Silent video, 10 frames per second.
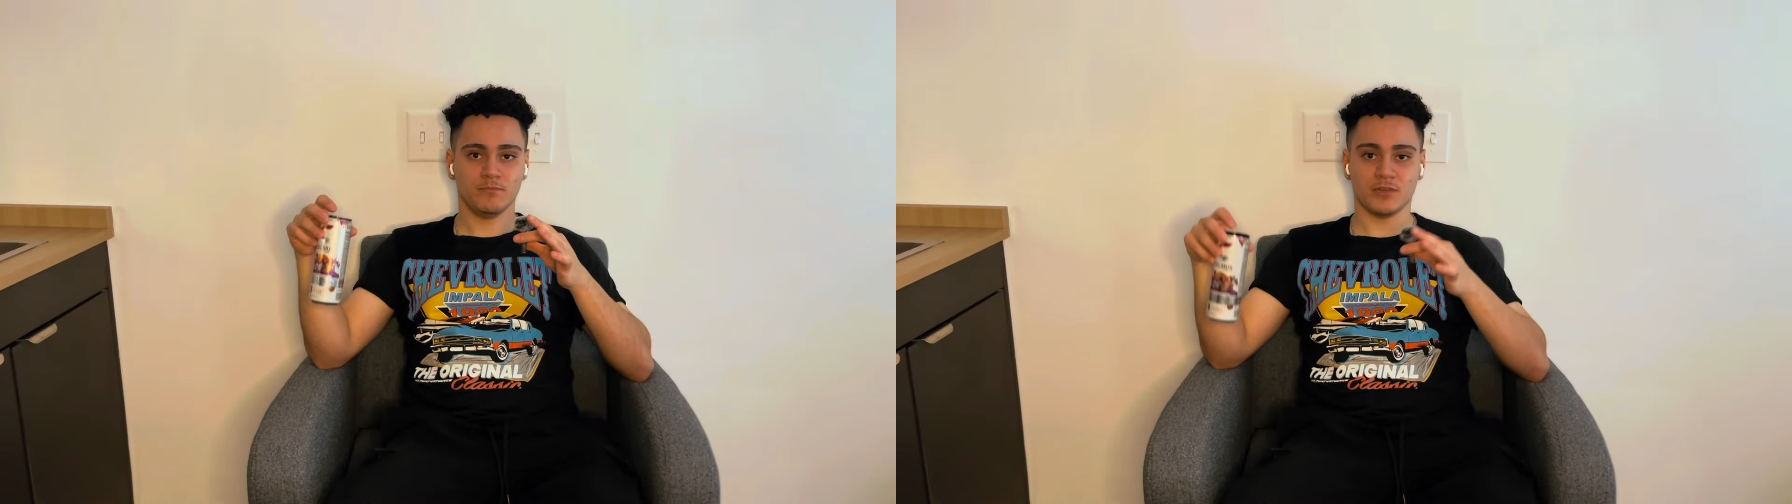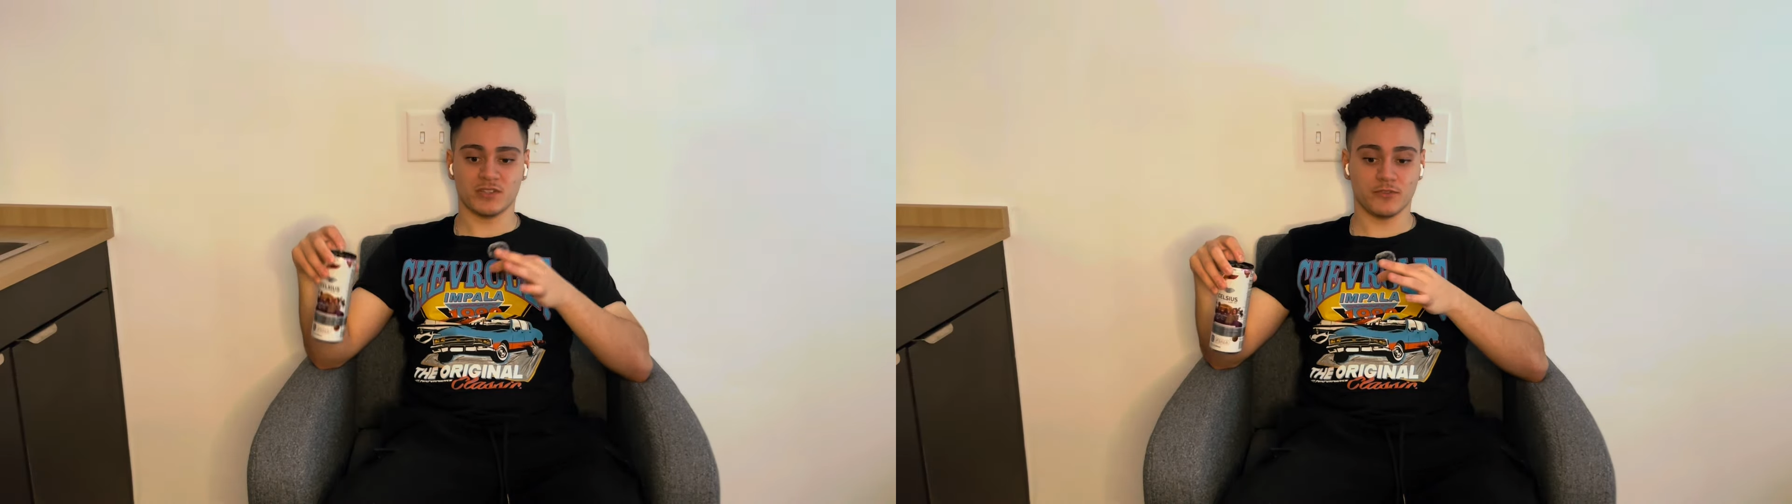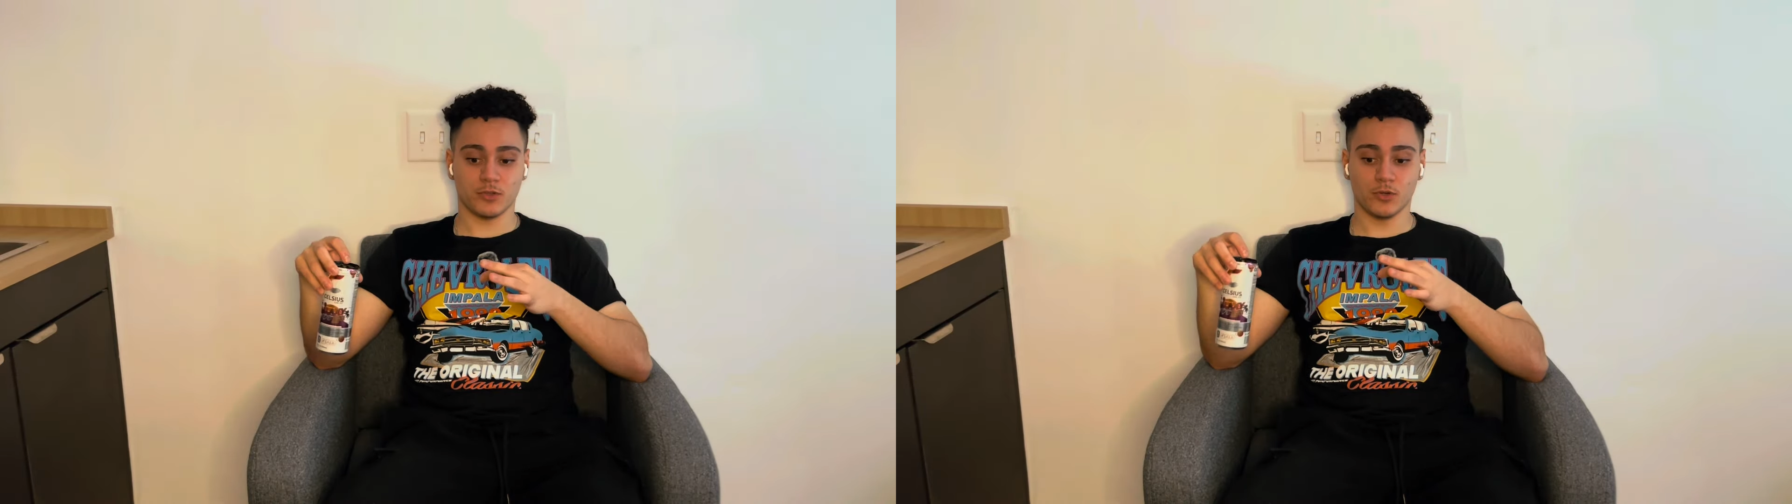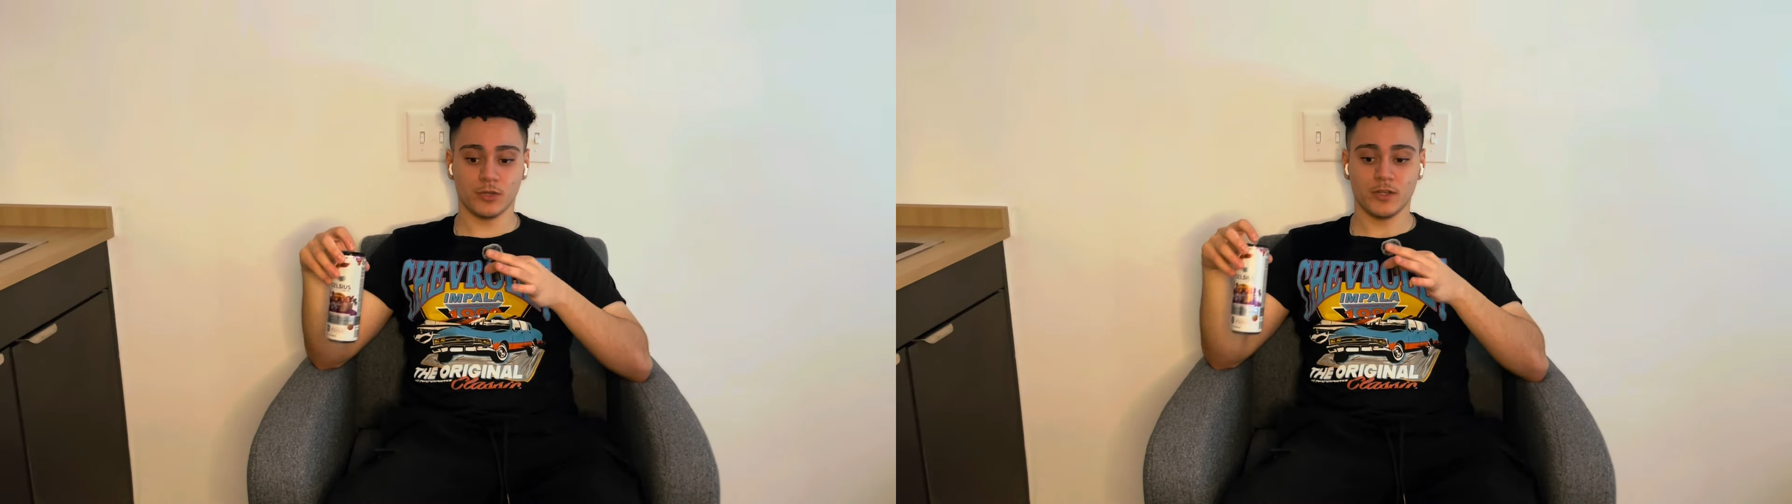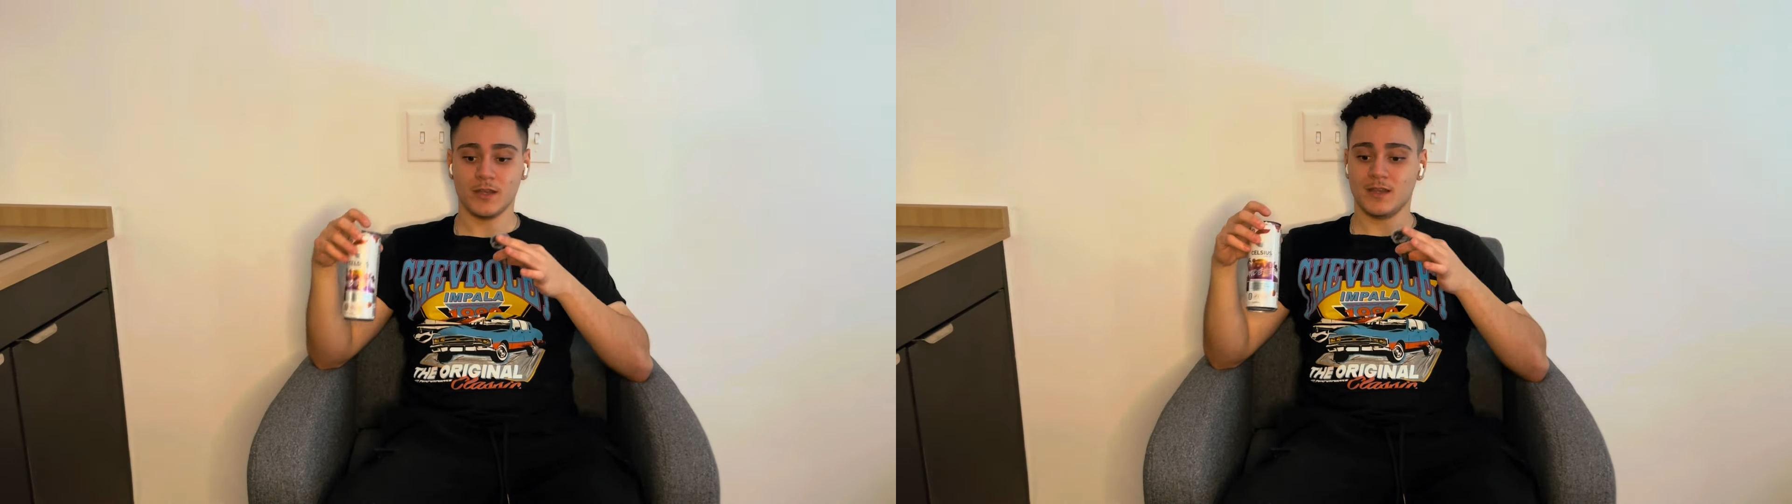press
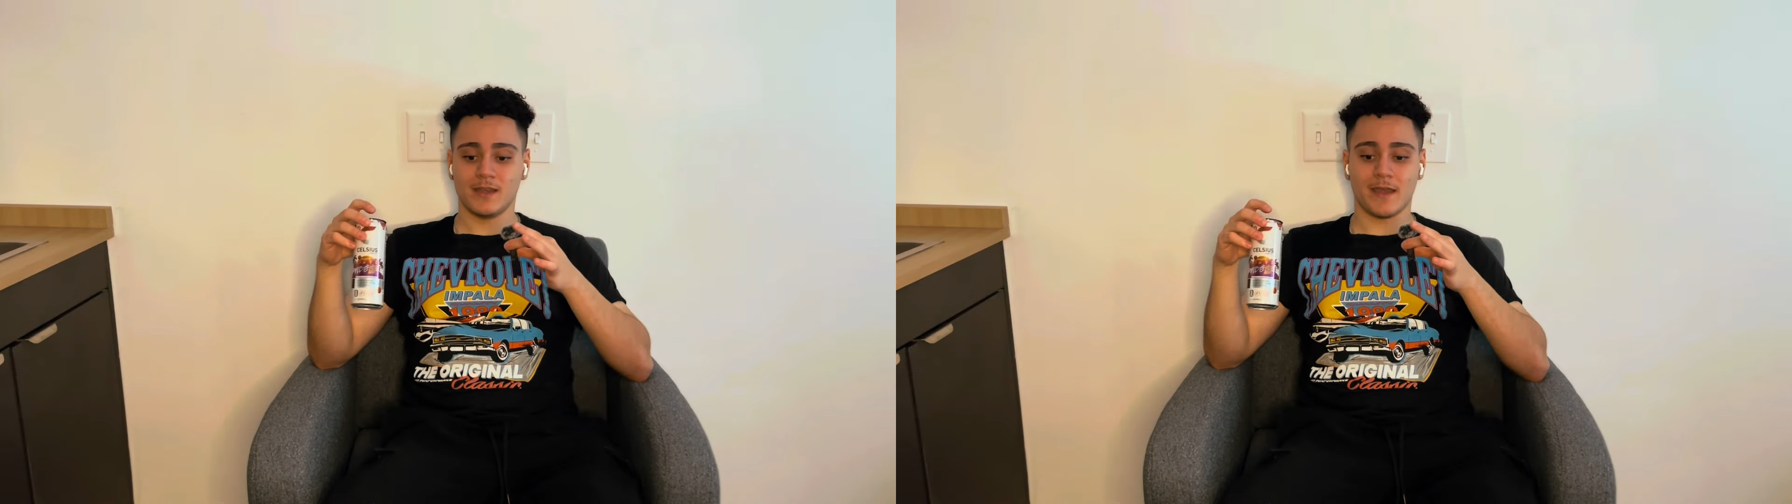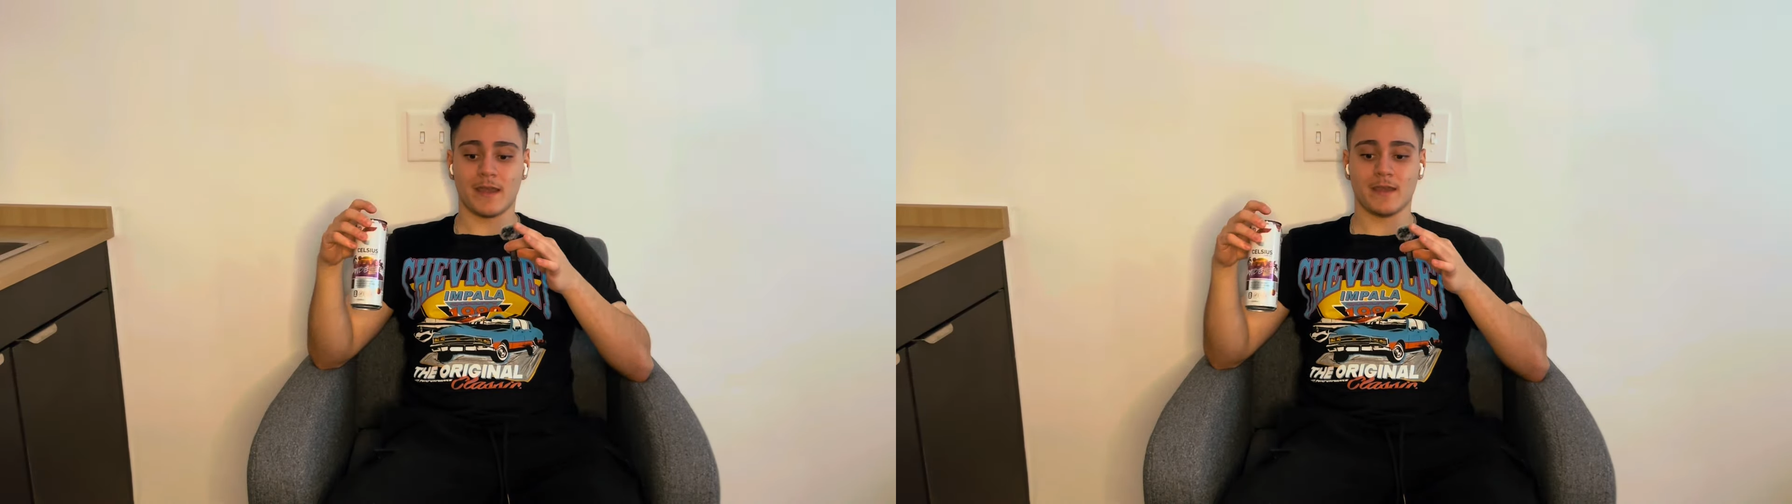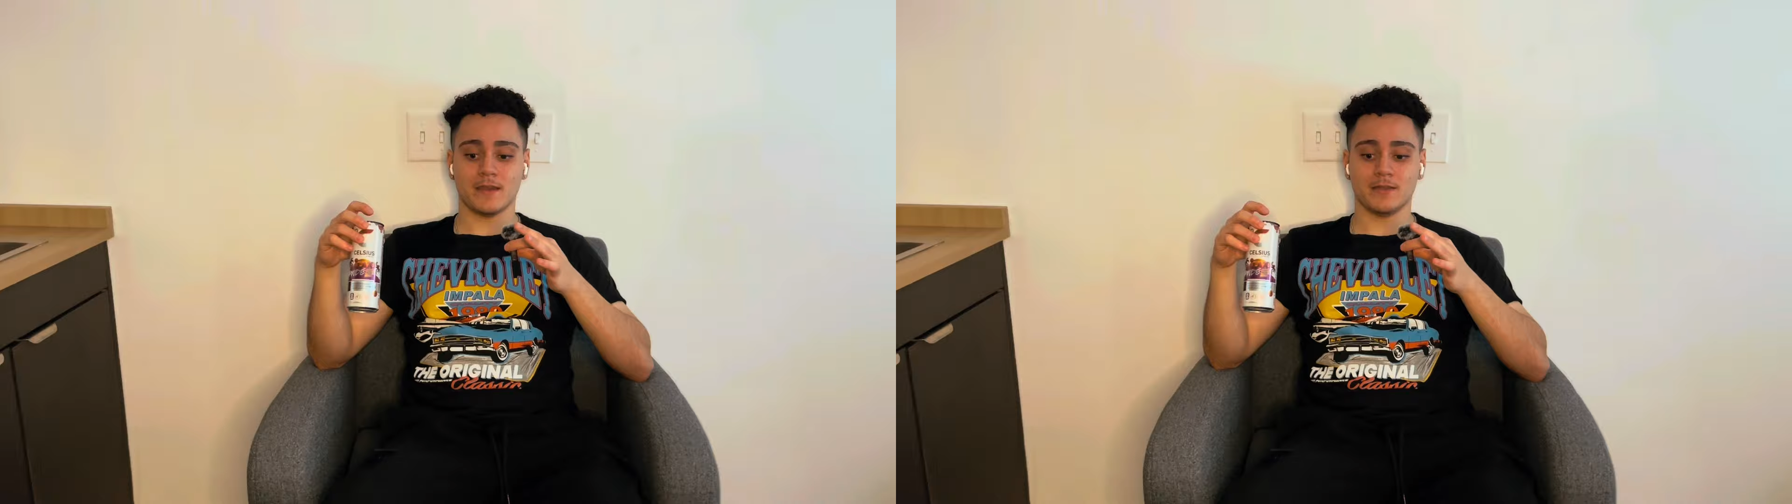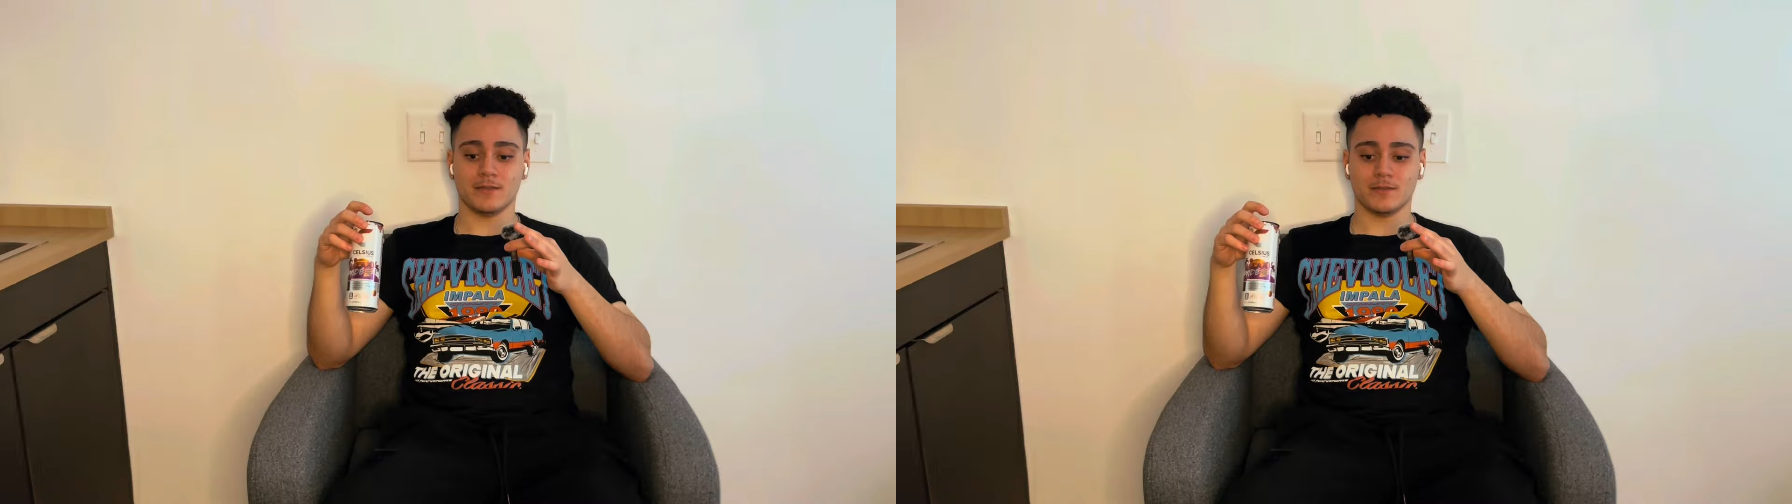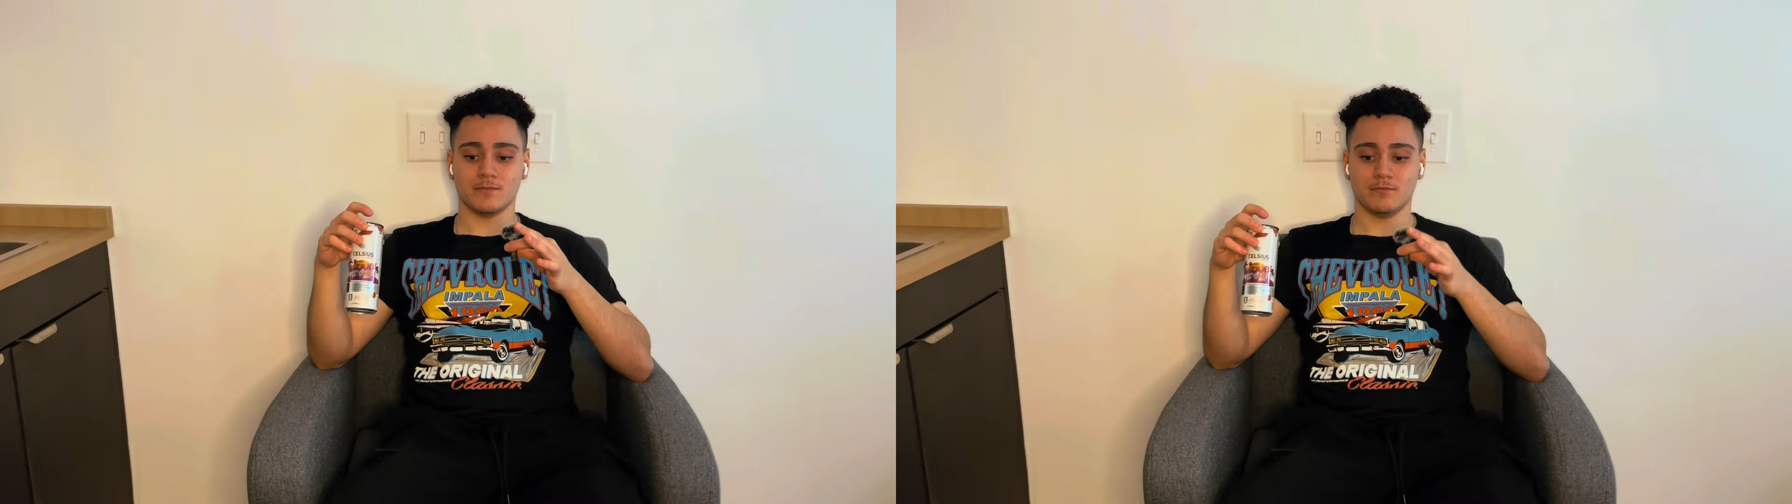record, and...